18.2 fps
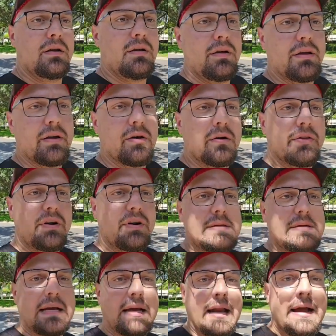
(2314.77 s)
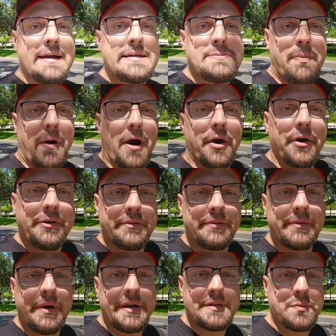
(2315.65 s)
You go in there and it's like an ice bar,
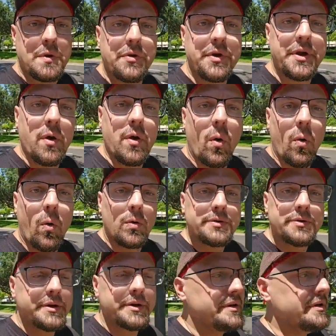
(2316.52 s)
and it's really cold.